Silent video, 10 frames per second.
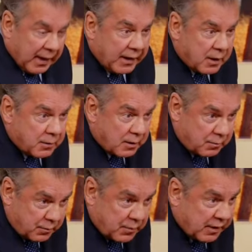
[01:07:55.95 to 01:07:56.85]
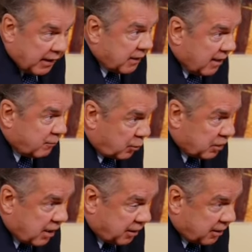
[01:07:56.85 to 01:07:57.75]
And the, the end of it
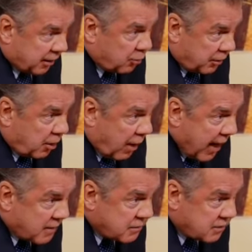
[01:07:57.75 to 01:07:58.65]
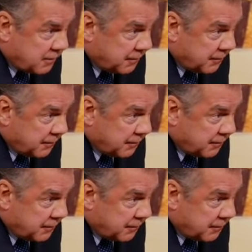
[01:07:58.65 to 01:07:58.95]
would tickle the grass.